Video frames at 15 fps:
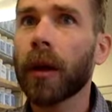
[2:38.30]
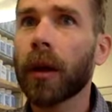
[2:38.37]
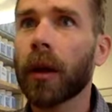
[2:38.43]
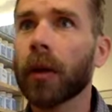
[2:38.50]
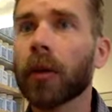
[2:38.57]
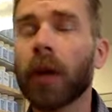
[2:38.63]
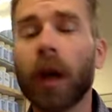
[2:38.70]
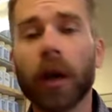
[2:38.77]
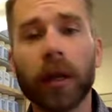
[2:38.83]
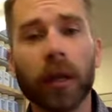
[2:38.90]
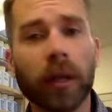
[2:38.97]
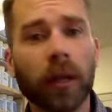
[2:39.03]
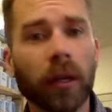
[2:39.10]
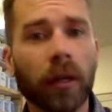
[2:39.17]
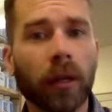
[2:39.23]

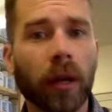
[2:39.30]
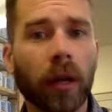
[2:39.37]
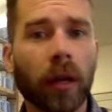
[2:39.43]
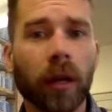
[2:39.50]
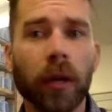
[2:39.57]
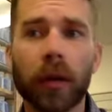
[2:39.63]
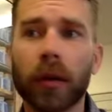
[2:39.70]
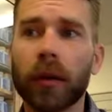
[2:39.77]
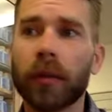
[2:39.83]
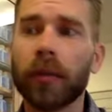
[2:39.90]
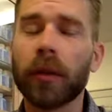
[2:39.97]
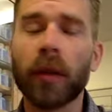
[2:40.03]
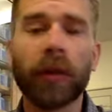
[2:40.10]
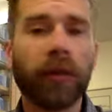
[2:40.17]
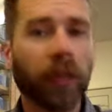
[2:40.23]
Clotting,
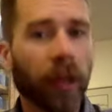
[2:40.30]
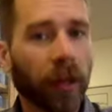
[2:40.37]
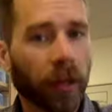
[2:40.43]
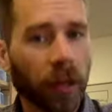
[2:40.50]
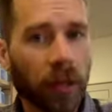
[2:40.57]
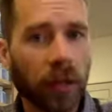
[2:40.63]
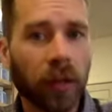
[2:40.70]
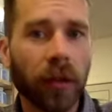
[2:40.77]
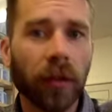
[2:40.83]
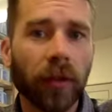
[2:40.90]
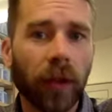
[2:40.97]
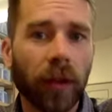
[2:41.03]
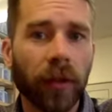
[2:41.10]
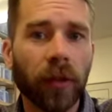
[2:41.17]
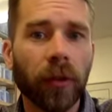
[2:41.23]
blood stagnation, those
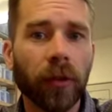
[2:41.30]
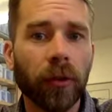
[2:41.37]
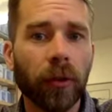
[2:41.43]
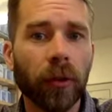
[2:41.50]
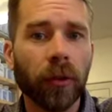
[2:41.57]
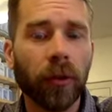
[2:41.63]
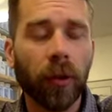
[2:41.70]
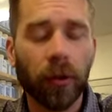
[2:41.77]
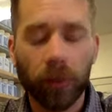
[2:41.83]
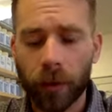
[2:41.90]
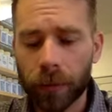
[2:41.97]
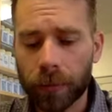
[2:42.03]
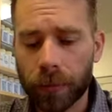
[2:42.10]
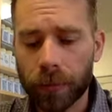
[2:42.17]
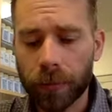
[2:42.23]
kinds of disorders also.
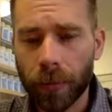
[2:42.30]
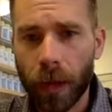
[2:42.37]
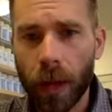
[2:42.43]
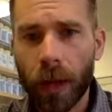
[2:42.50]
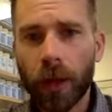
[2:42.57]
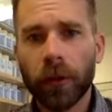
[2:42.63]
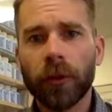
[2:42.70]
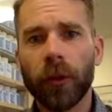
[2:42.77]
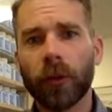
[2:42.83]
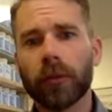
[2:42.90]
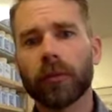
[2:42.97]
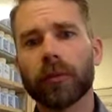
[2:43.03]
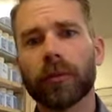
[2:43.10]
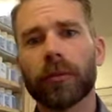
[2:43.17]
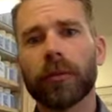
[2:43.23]
So
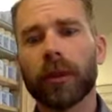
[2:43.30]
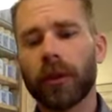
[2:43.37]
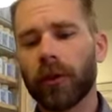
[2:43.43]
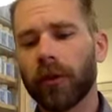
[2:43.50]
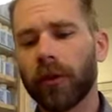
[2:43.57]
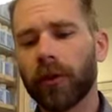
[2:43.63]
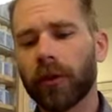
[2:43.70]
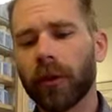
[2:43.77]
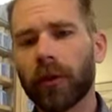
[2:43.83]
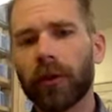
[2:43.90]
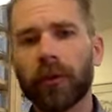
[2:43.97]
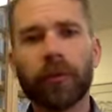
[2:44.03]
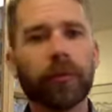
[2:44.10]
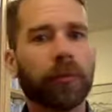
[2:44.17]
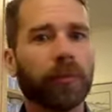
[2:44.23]
let's
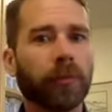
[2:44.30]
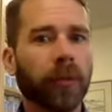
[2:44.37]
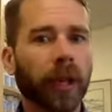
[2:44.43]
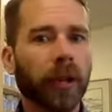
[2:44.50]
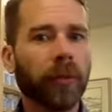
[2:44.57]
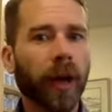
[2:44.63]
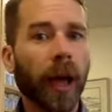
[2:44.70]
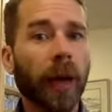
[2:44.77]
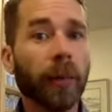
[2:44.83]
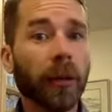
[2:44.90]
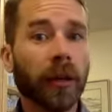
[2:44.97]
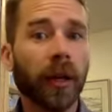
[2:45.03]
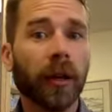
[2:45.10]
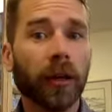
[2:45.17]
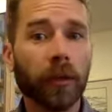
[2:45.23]
think of a
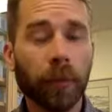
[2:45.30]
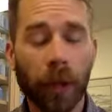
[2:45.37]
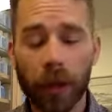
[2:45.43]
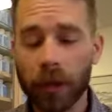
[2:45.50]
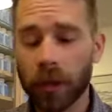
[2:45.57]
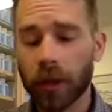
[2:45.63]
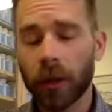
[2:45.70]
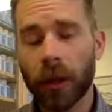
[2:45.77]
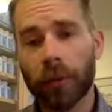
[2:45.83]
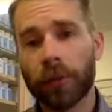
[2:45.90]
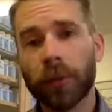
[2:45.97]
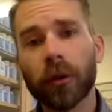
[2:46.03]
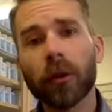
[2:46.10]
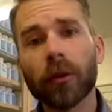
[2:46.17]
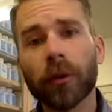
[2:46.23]
hypothetical patient and
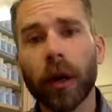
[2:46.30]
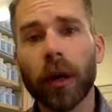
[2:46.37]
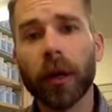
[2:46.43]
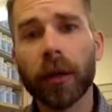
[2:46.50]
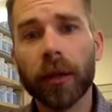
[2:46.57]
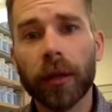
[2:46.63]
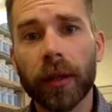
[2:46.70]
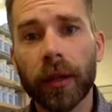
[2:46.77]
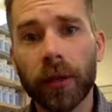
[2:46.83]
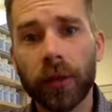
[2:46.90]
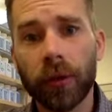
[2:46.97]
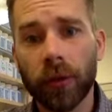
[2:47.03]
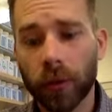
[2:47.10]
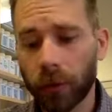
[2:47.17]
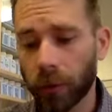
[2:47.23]
put them on
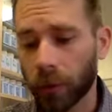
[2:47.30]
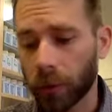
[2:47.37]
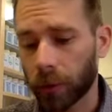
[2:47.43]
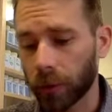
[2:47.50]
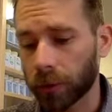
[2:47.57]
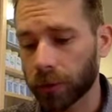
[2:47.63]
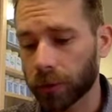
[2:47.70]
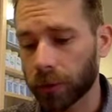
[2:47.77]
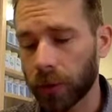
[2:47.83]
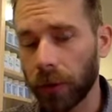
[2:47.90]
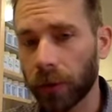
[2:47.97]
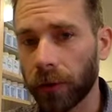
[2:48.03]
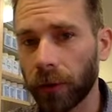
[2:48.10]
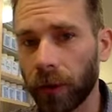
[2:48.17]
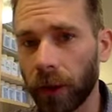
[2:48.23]
this circle. So
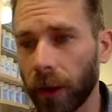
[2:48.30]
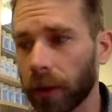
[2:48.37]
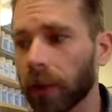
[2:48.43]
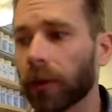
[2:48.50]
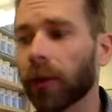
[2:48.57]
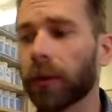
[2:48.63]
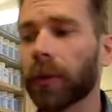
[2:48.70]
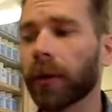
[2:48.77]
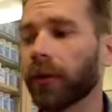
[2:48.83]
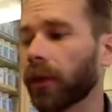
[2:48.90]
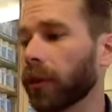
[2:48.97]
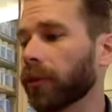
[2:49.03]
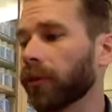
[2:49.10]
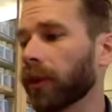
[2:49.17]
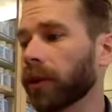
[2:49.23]
let's say that somebody
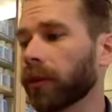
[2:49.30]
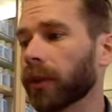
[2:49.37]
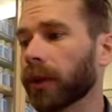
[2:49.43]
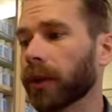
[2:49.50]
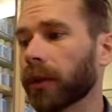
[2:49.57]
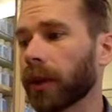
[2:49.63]
comes in with